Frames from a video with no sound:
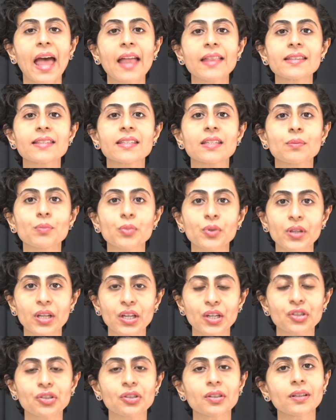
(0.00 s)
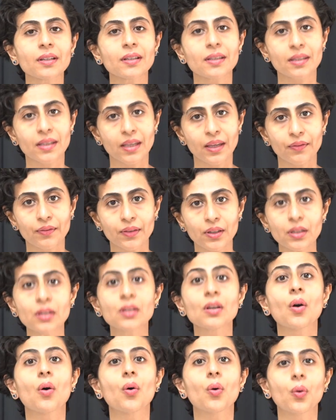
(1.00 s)
and stimulation is given
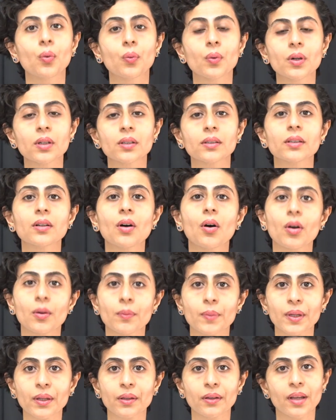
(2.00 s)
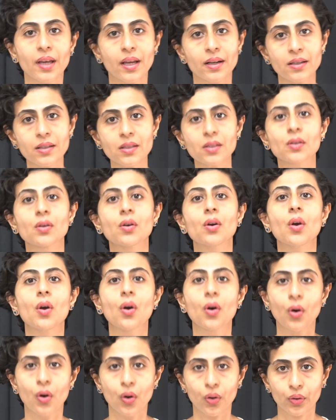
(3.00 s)
over the orbicularis
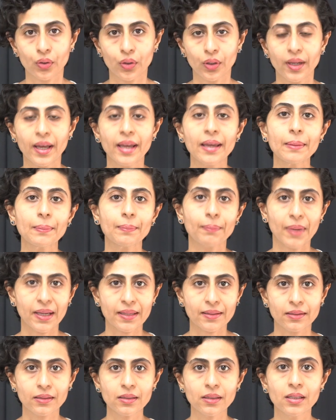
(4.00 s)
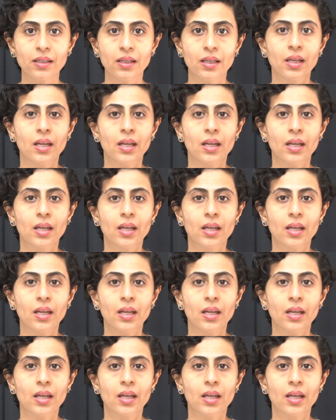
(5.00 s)
oculi muscle